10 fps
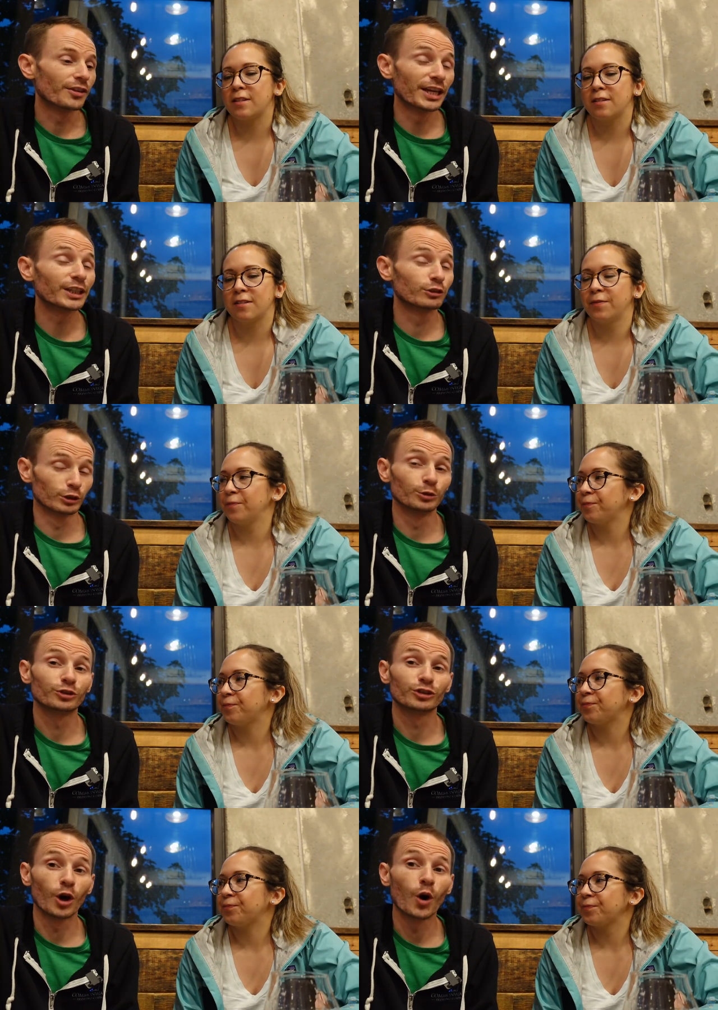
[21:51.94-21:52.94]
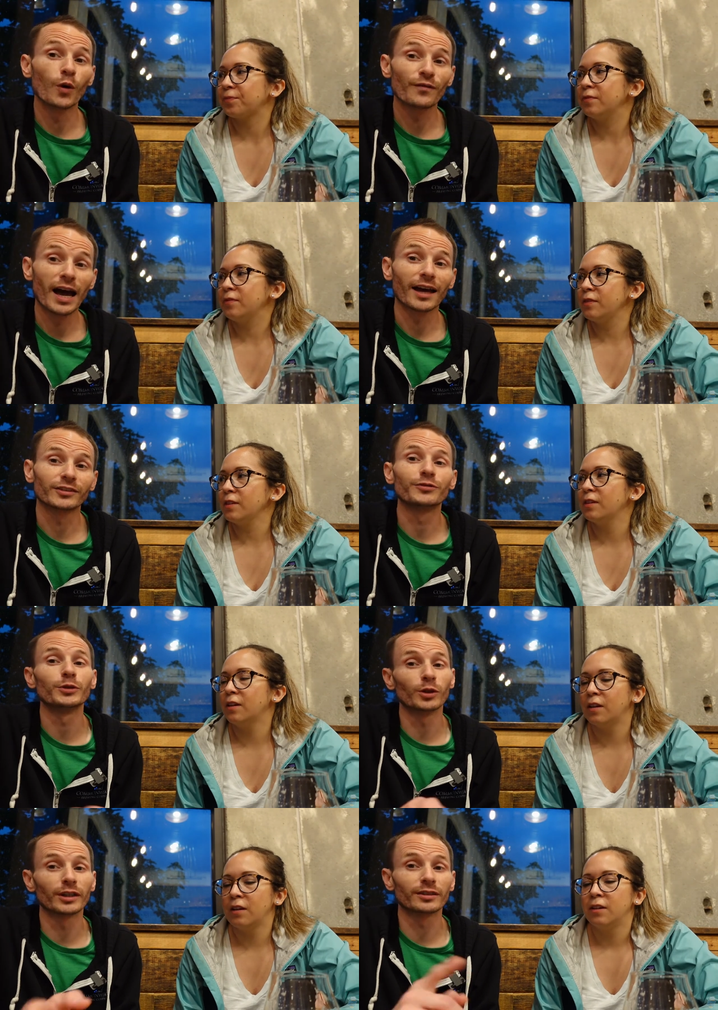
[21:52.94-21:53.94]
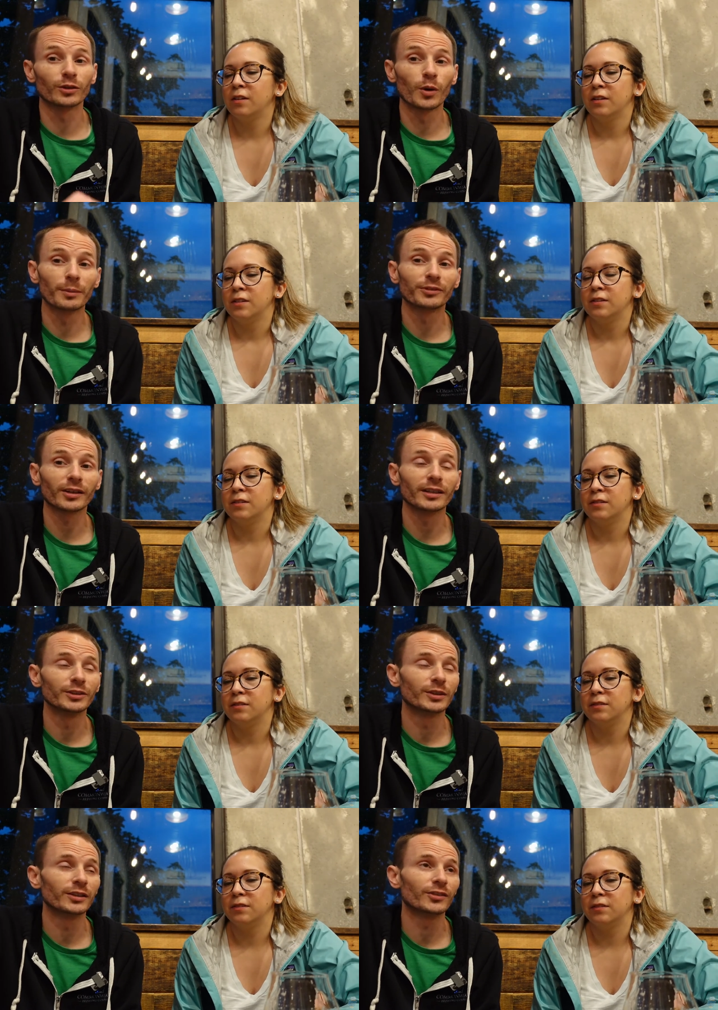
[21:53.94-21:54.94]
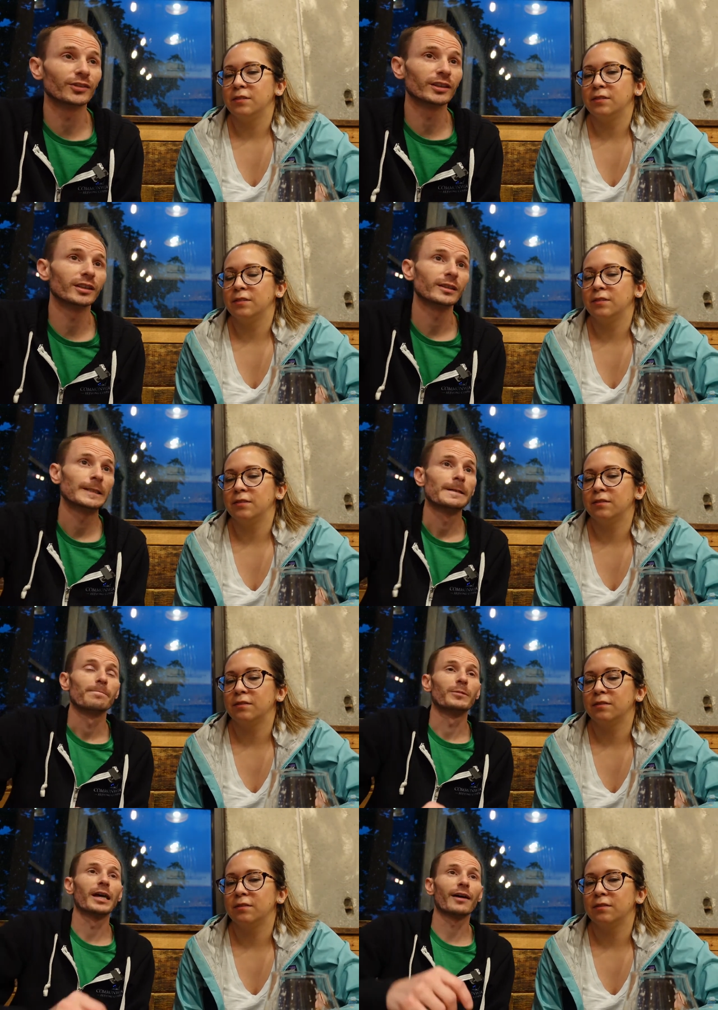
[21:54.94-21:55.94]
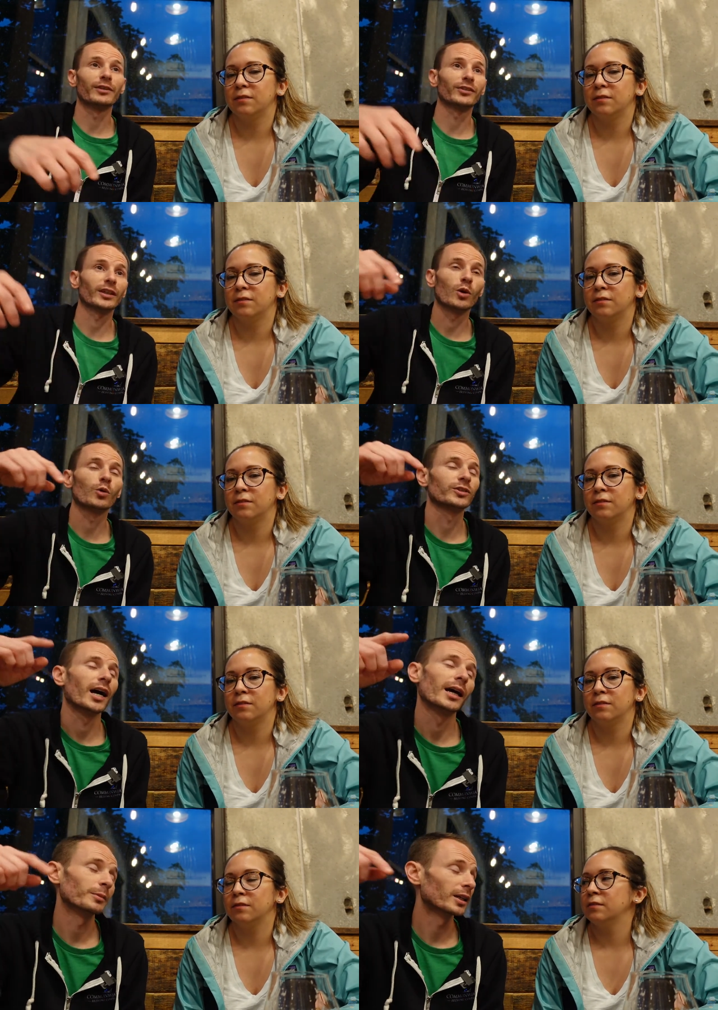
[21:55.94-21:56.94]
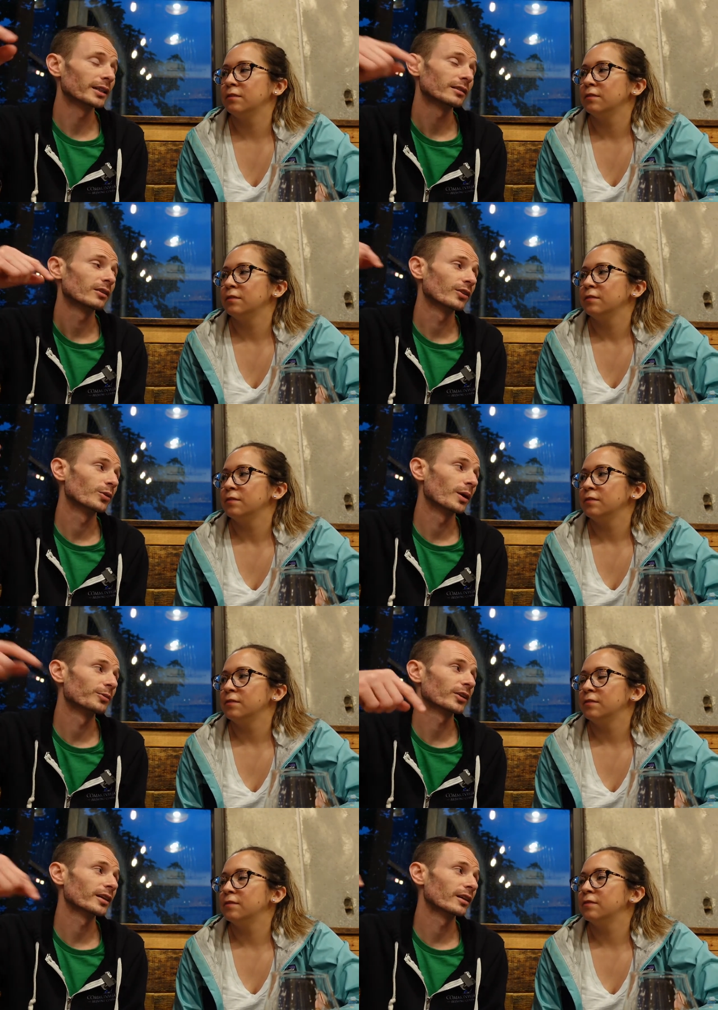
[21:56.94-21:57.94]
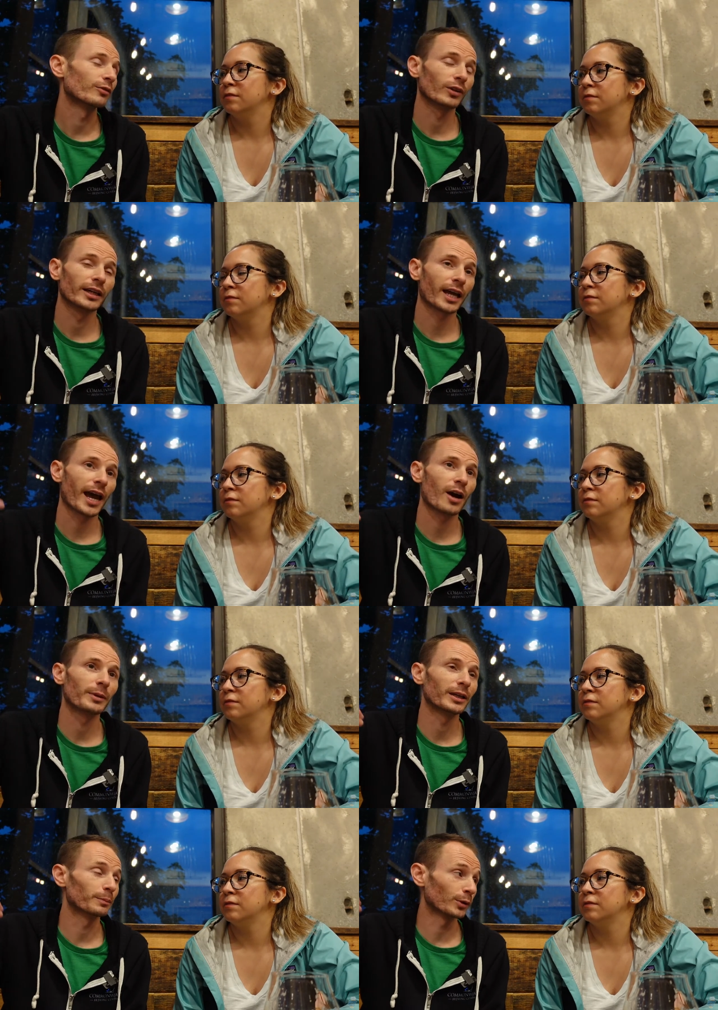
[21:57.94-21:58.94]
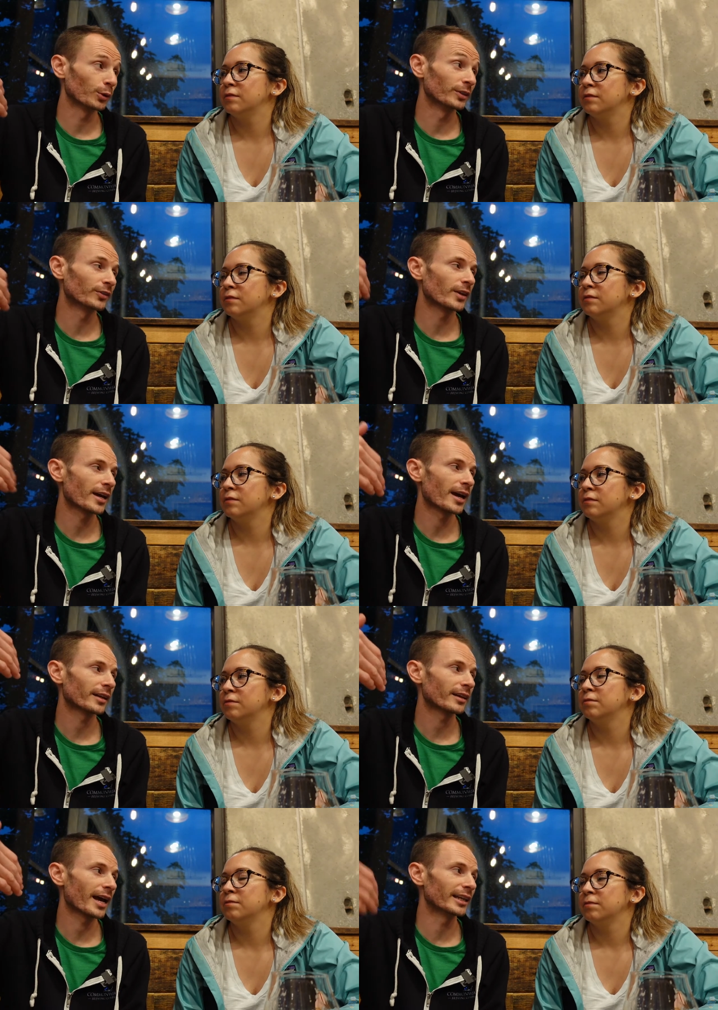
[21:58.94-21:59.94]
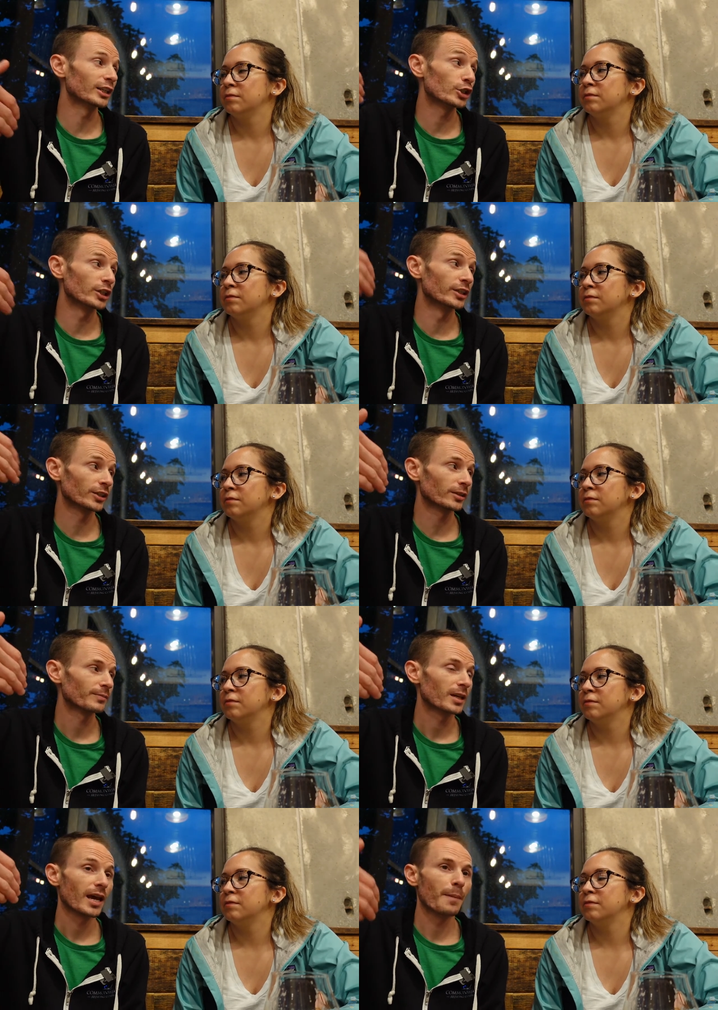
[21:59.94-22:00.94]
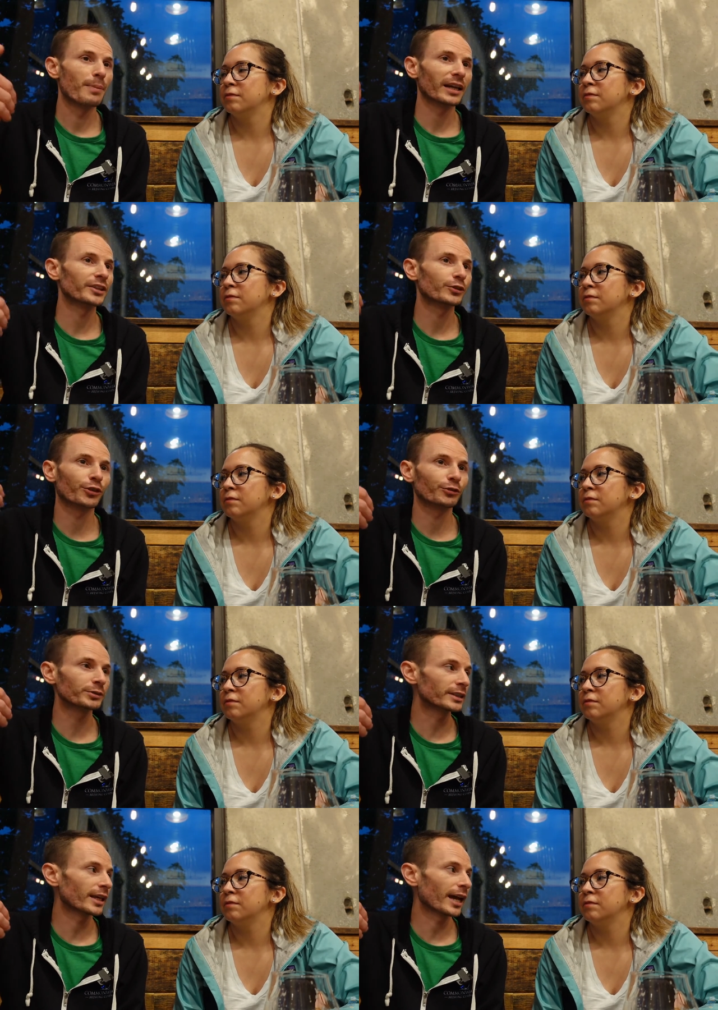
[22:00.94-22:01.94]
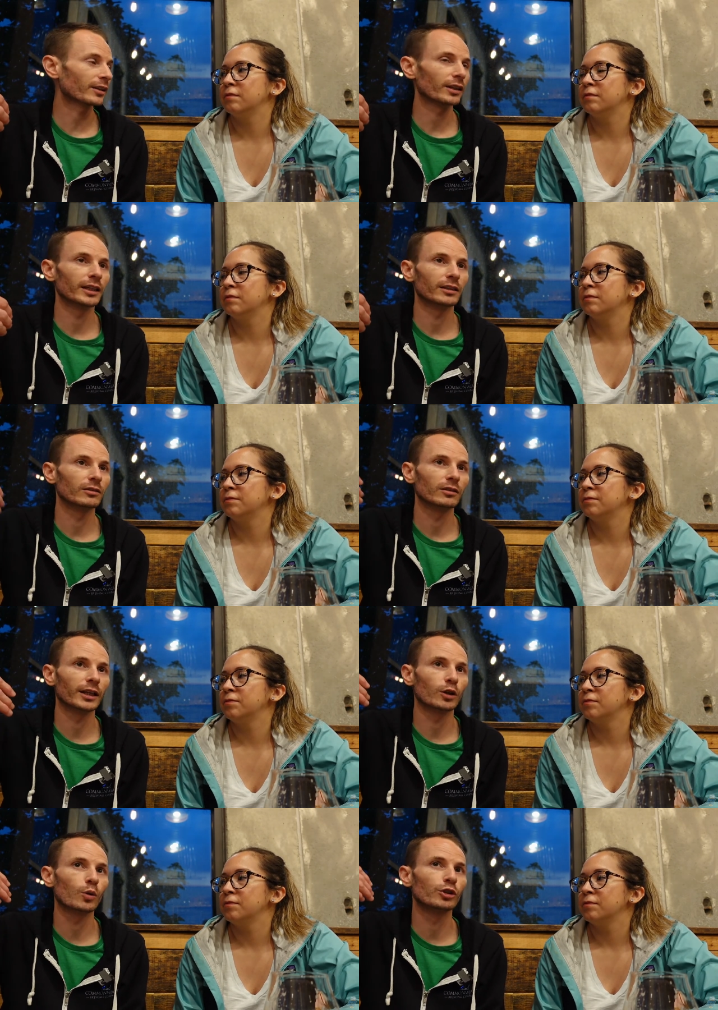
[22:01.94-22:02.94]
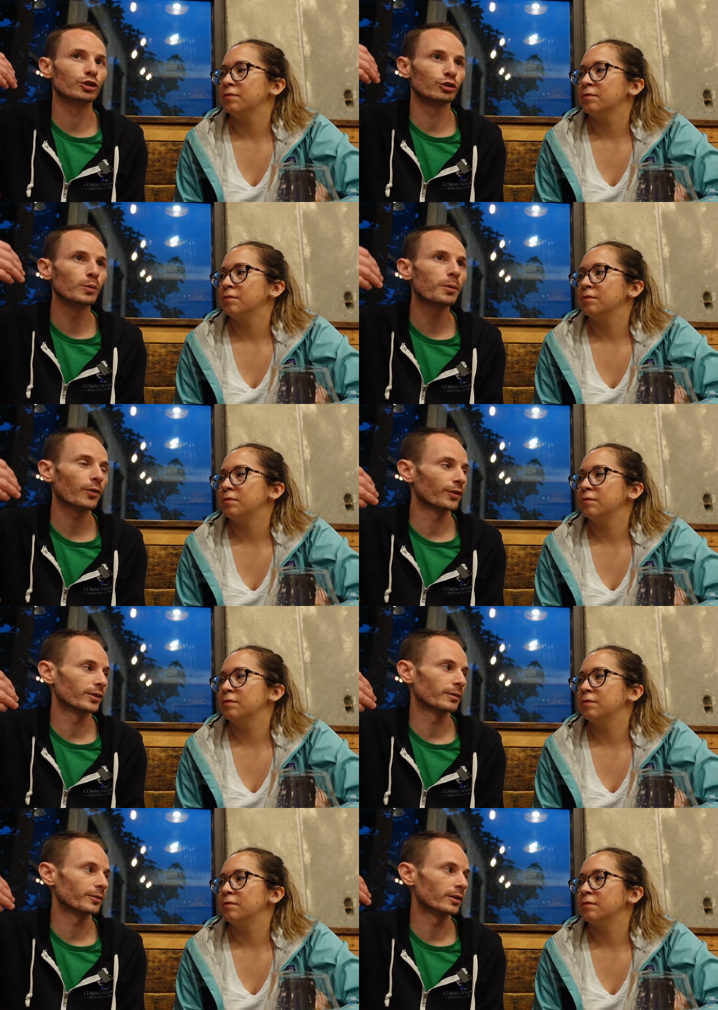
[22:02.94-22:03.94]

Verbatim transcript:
Speaker 1: They grew so fast. If you look at their website, you can see they have this like whole timeline on their website of like how many employees they had at each year, and by year three they had like like quadrupled their num-